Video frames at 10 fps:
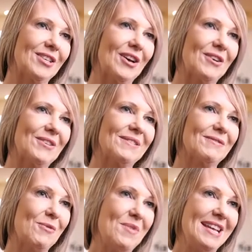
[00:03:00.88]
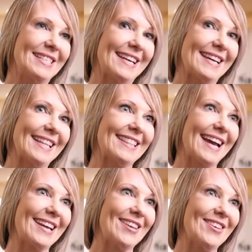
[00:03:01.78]
So for me, it's a
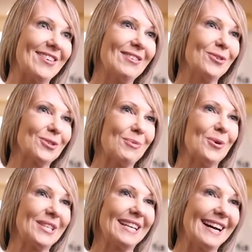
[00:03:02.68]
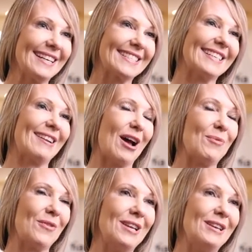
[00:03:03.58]
thank you for supporting us, and
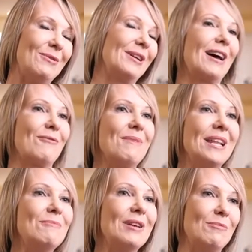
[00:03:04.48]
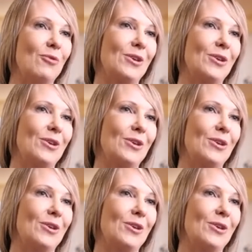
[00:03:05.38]
hopefully we'll have many, many